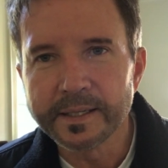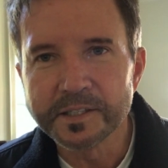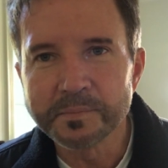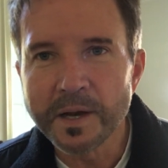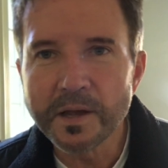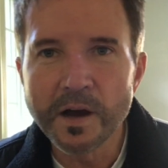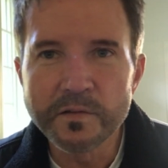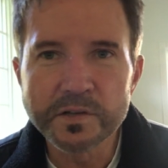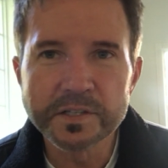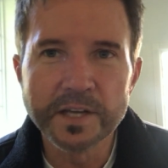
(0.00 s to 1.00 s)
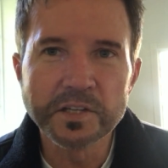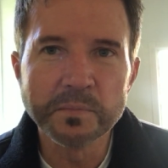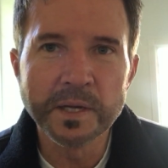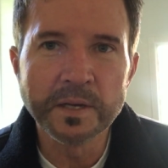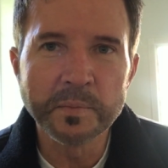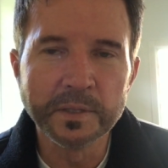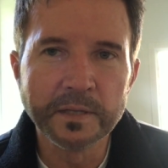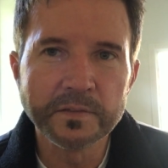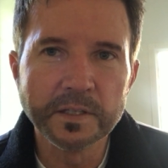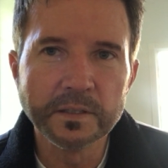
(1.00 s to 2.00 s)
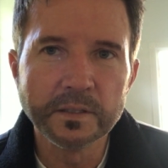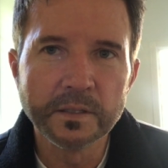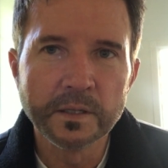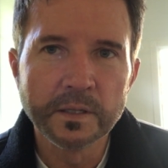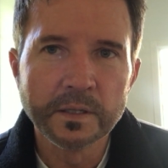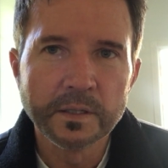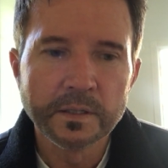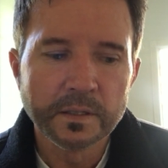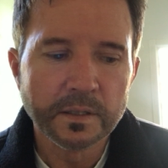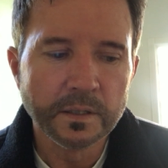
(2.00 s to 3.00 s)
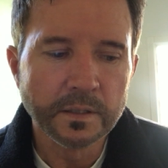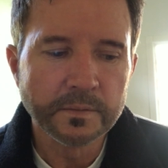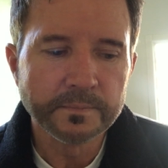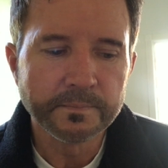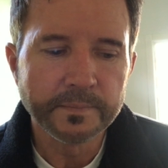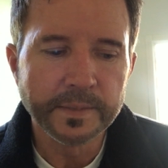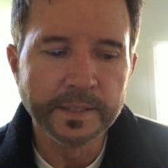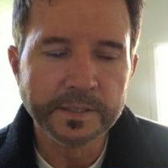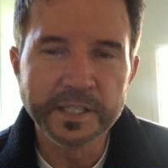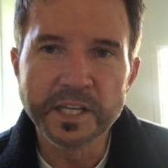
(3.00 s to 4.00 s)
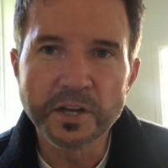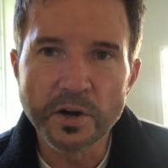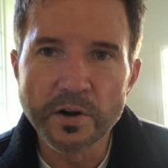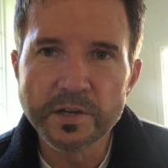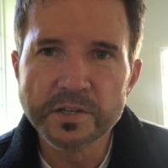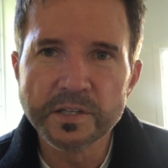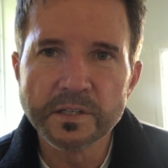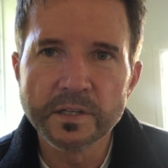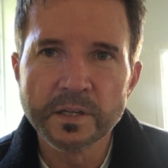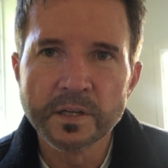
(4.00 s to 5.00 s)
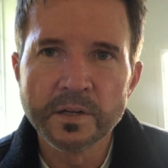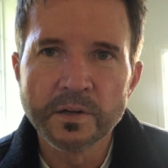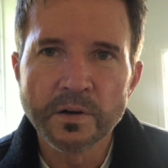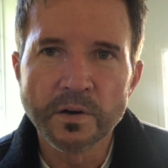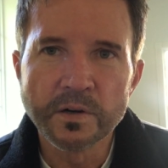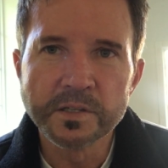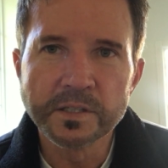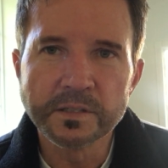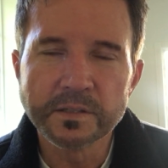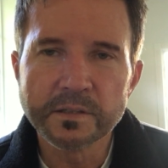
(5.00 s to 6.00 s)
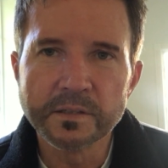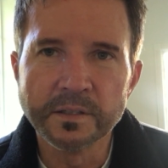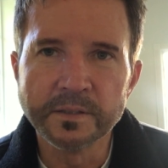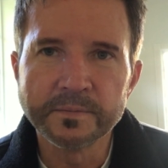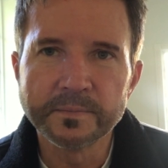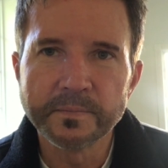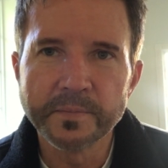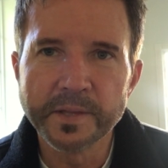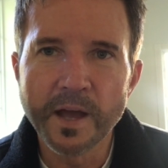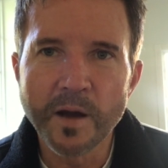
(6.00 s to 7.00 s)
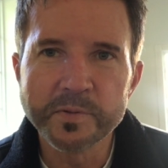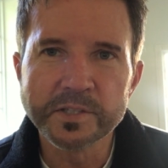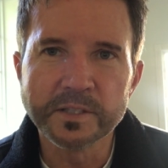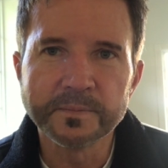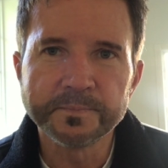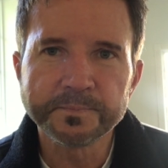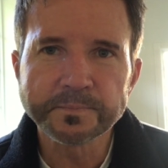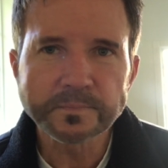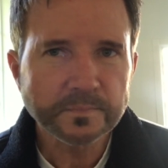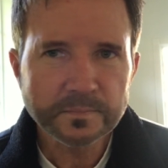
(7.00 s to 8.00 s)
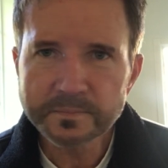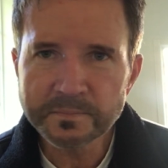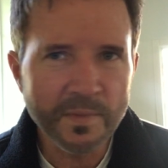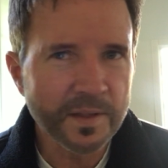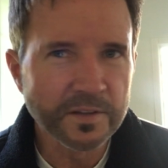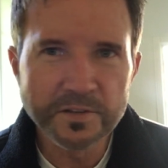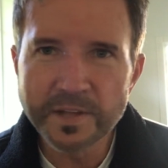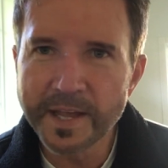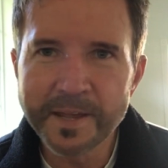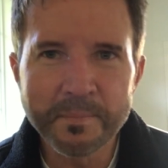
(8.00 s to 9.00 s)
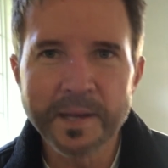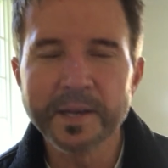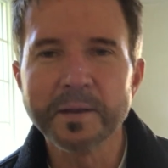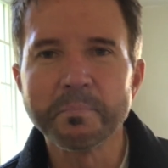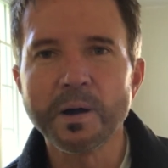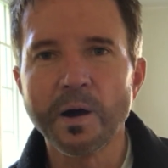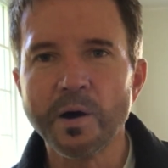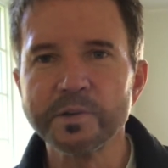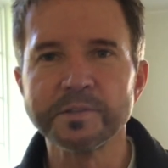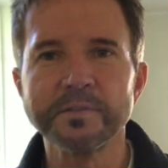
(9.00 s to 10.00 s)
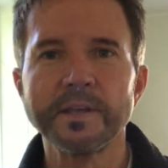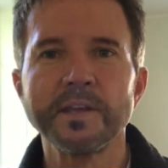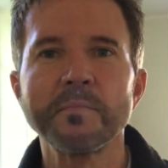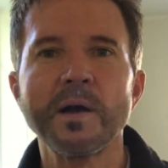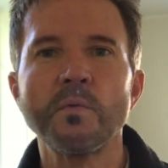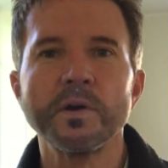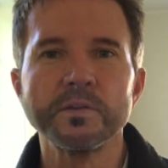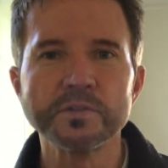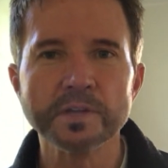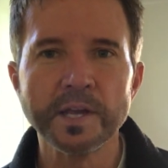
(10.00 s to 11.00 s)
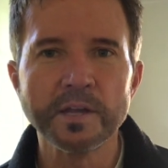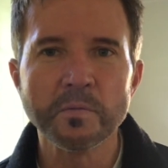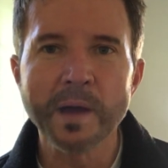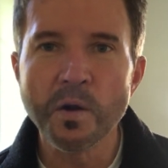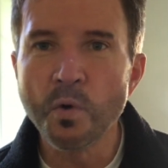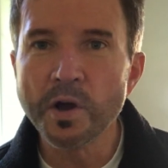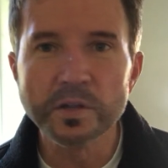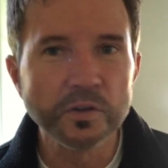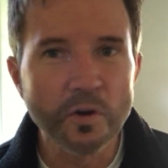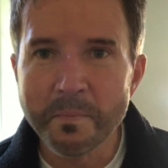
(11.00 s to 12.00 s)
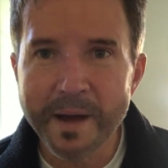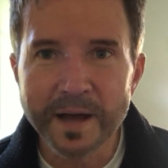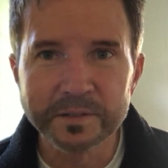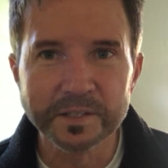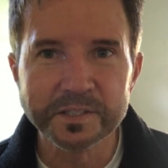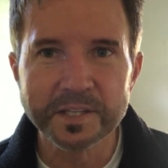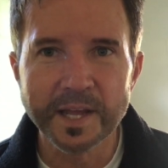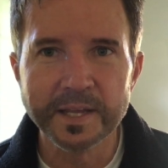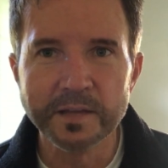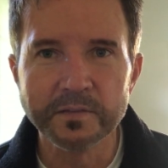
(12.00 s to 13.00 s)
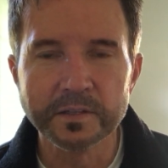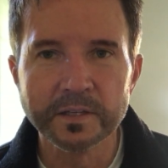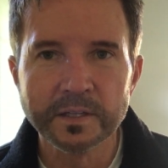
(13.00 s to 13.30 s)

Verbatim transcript: Is my conversation being uplifting? Uh, is it encouraging? Or is it um, the opposite? Just take a minute and pause and think about what you're saying or about what you're about to say, even.